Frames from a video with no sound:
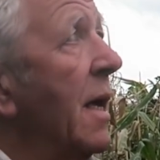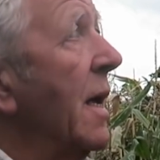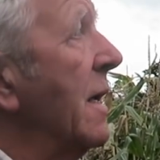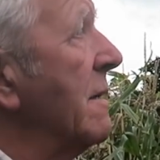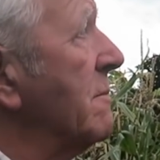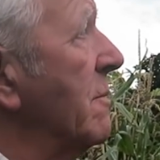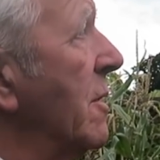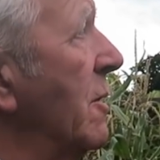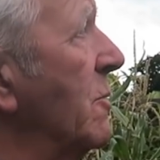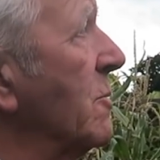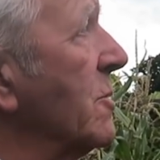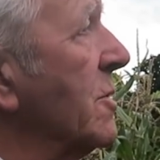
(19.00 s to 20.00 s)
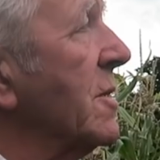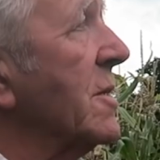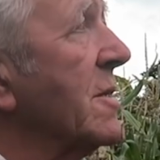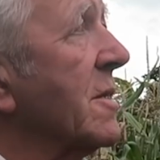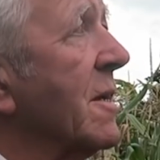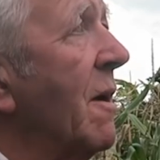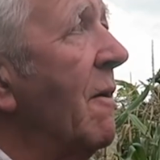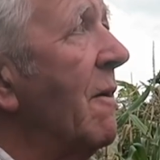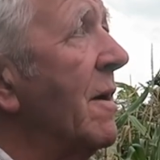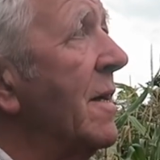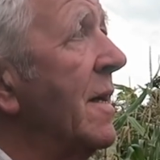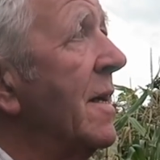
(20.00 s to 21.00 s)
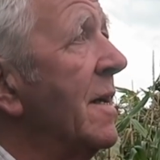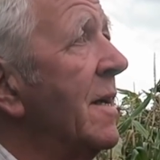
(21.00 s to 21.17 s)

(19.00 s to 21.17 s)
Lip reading: and the looks of the sky,